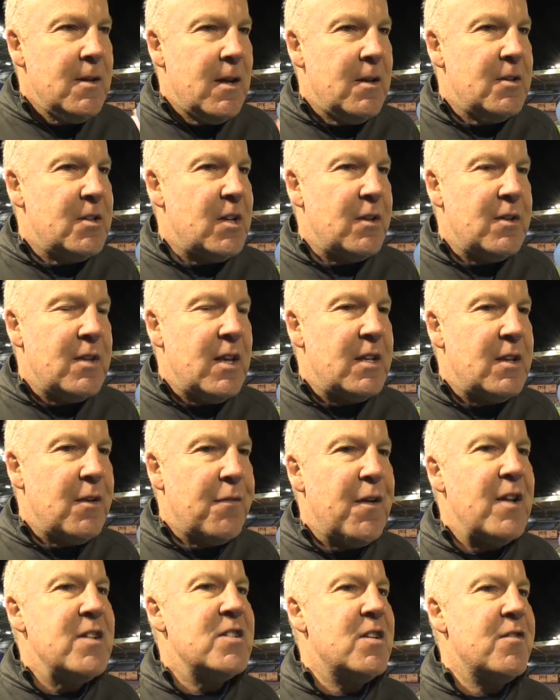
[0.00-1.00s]
their
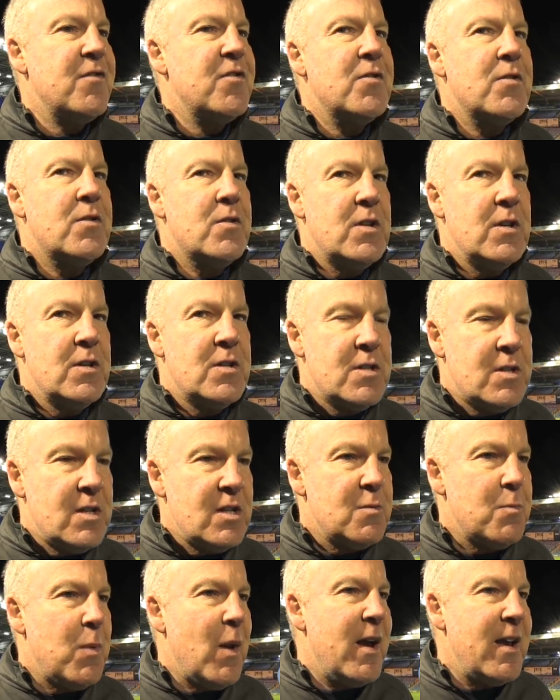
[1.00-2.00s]
defensive
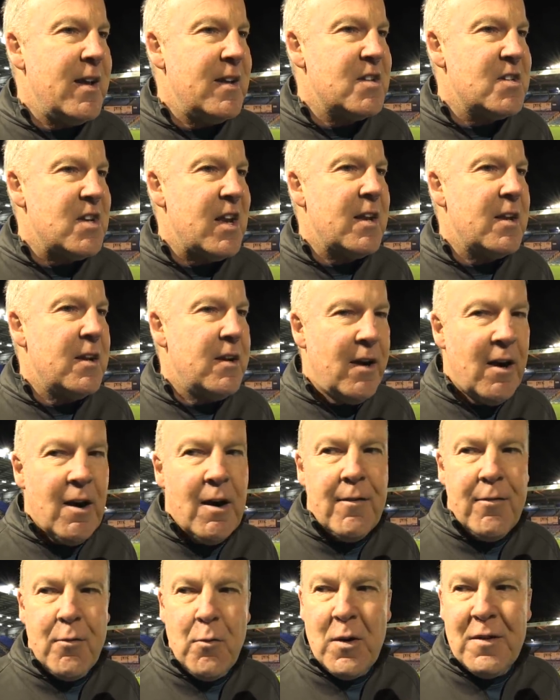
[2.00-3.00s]
display in the second
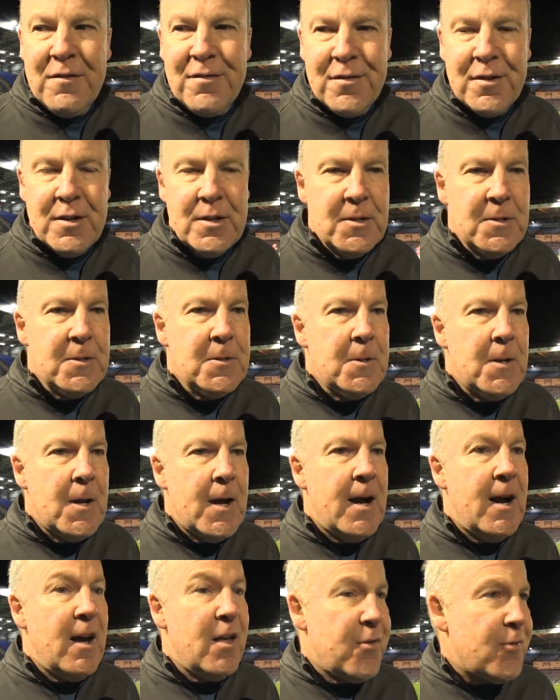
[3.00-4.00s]
half with
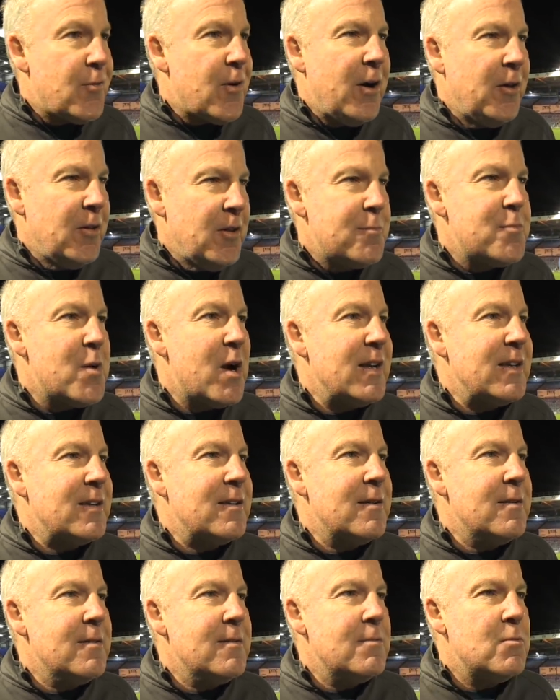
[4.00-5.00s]
a threat on the
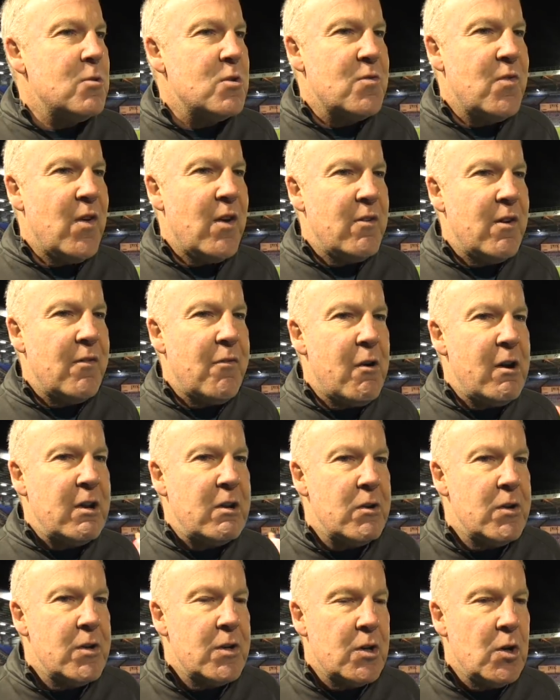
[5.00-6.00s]
break was very, very
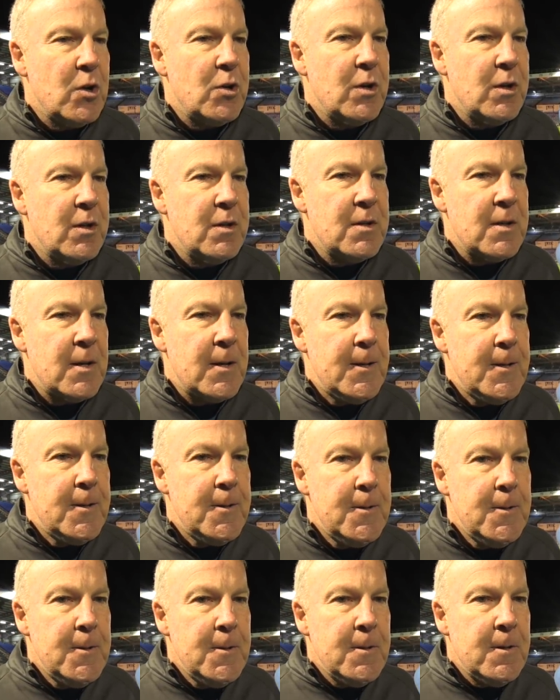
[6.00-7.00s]
good. And
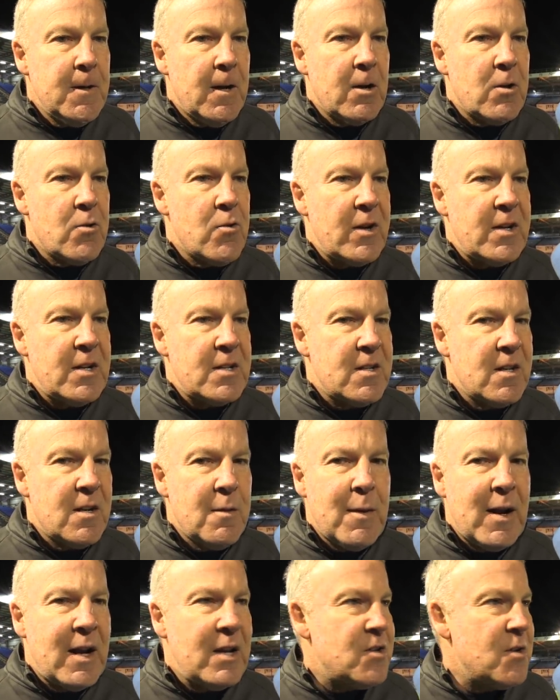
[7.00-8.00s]
credit to the
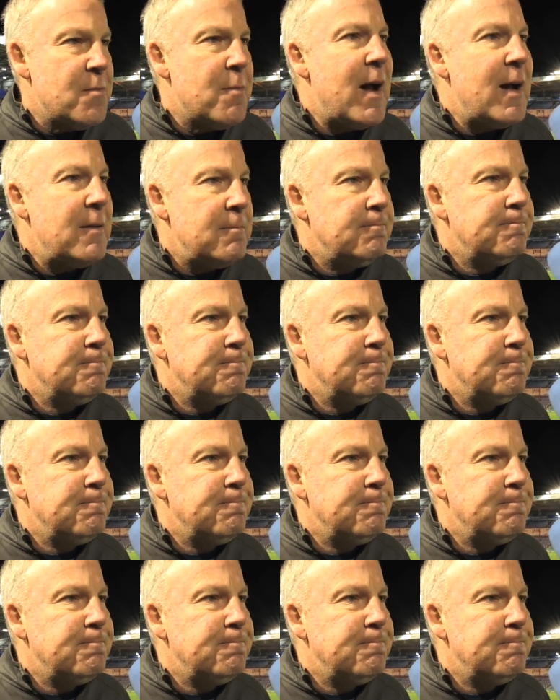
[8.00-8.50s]
manager, Matt.